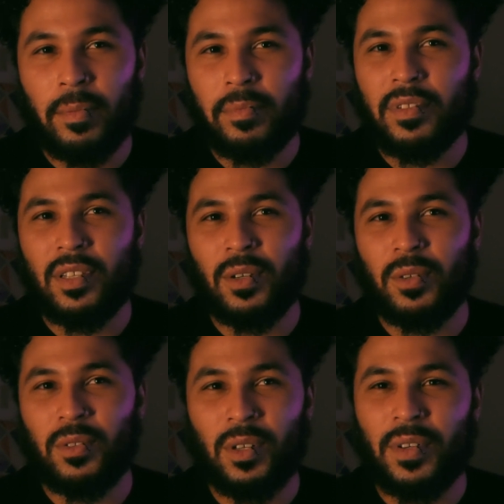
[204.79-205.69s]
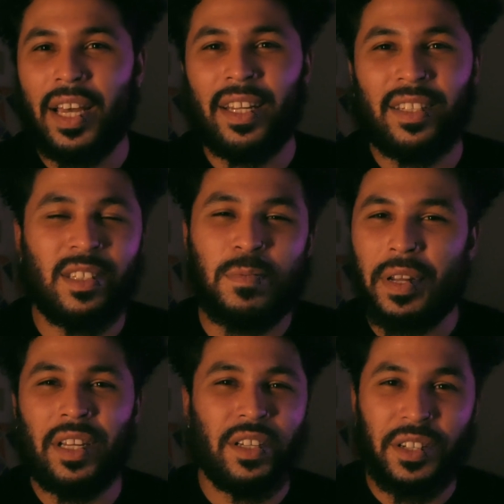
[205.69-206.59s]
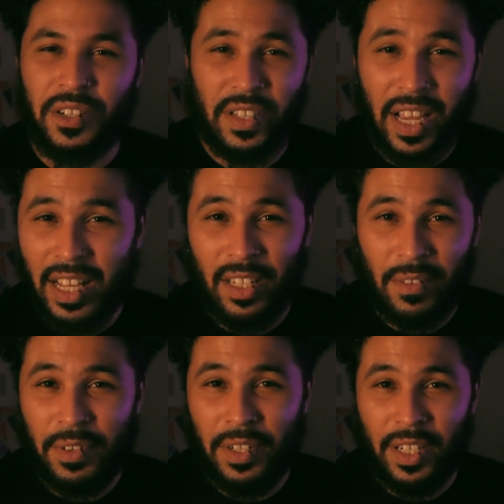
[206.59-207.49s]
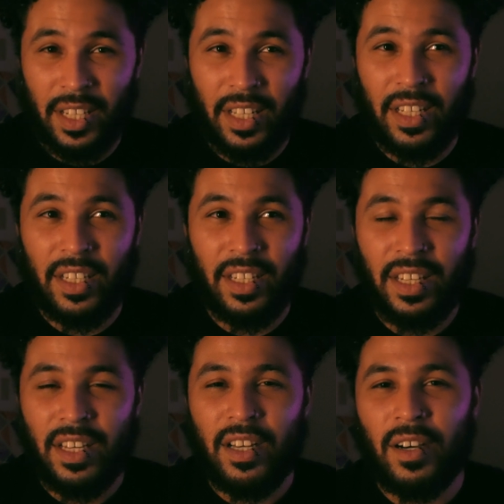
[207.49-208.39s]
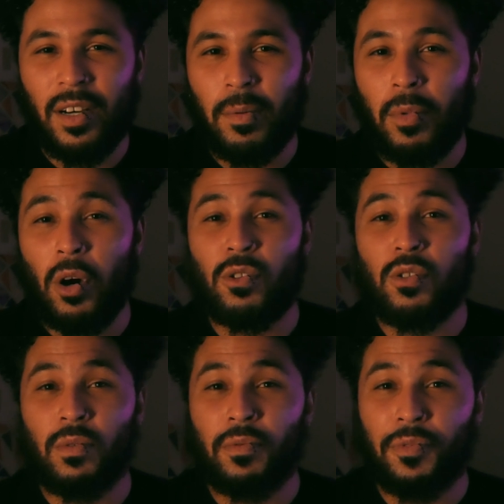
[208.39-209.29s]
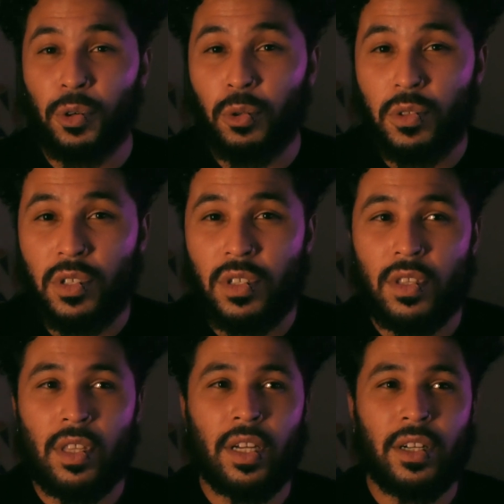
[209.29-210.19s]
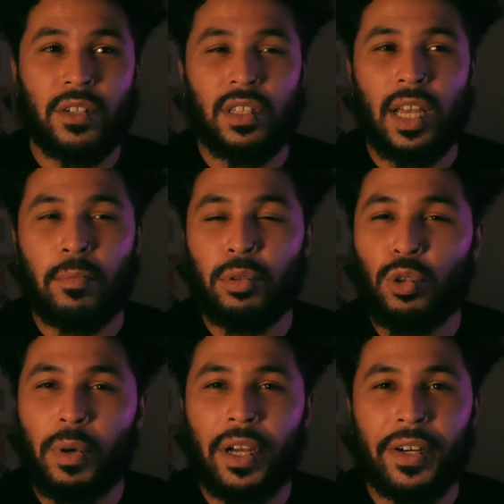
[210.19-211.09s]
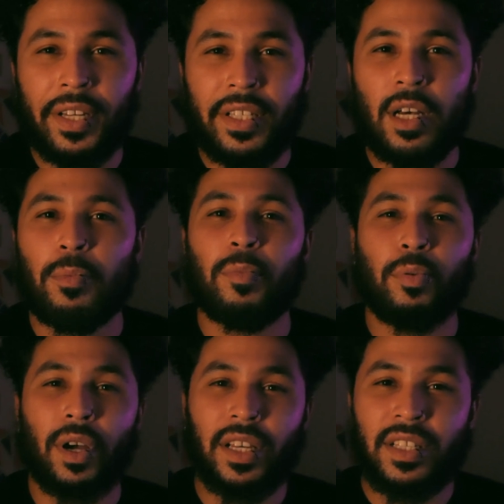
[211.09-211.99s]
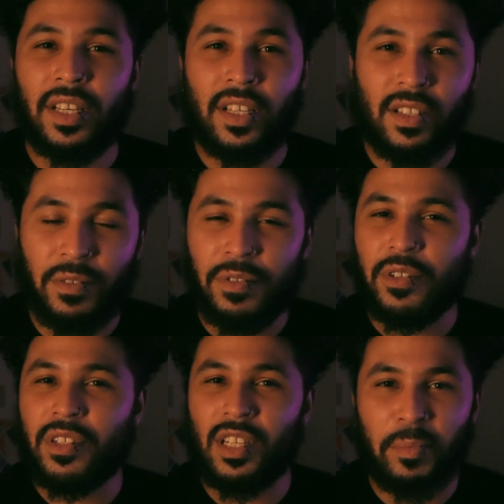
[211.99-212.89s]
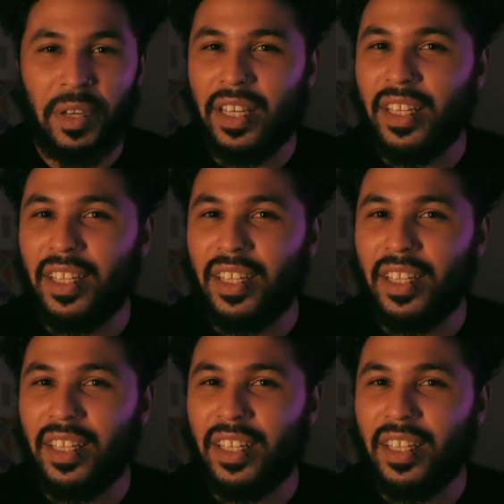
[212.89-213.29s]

so don't add spinach in your salad if you're gonna eat it. Also some fruits, there's like blueberries help the process of your stomach